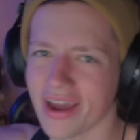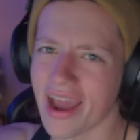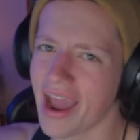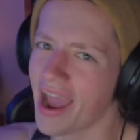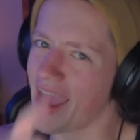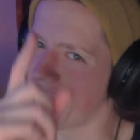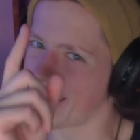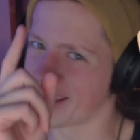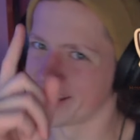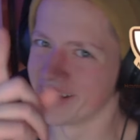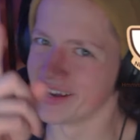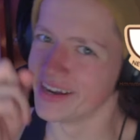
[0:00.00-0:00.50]

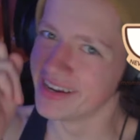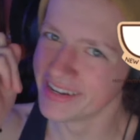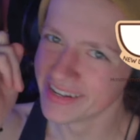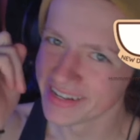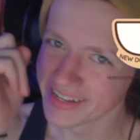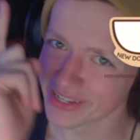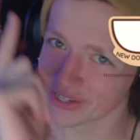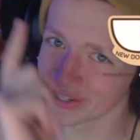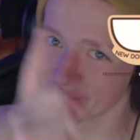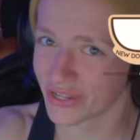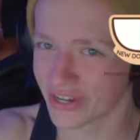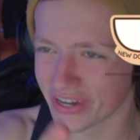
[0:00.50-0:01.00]
hey,
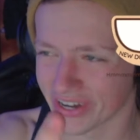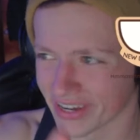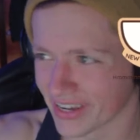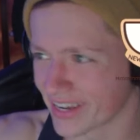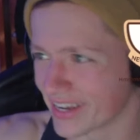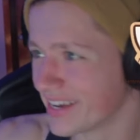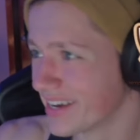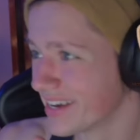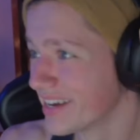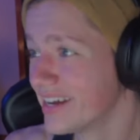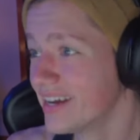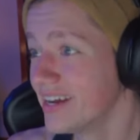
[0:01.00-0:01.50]
look.
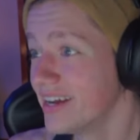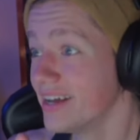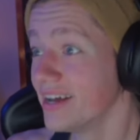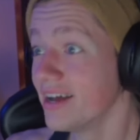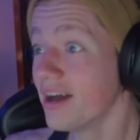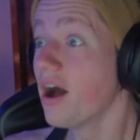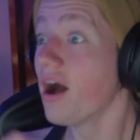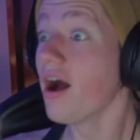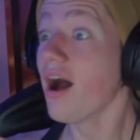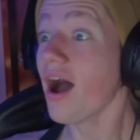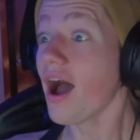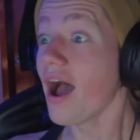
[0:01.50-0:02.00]

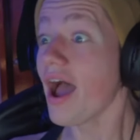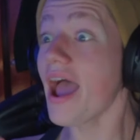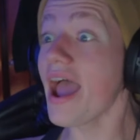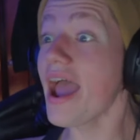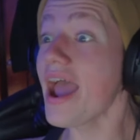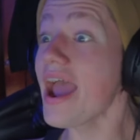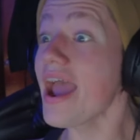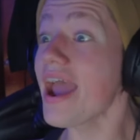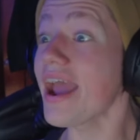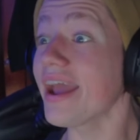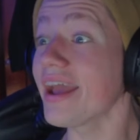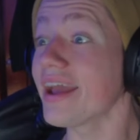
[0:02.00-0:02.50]

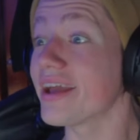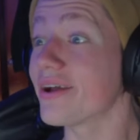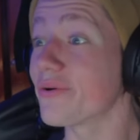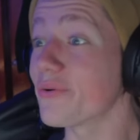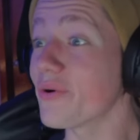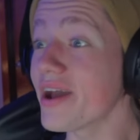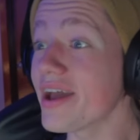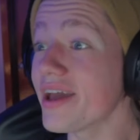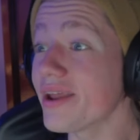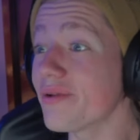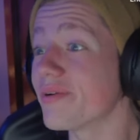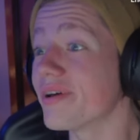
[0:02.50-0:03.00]
Hey, wait
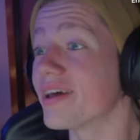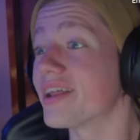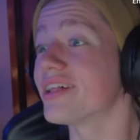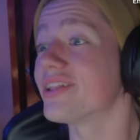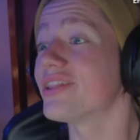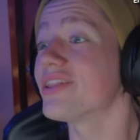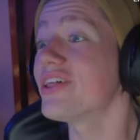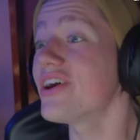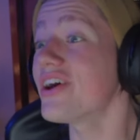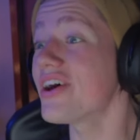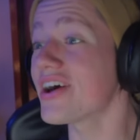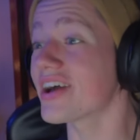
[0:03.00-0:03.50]
a minute,
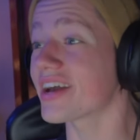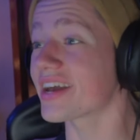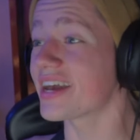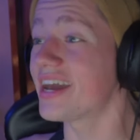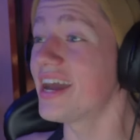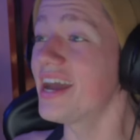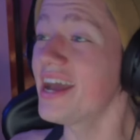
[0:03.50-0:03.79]
look.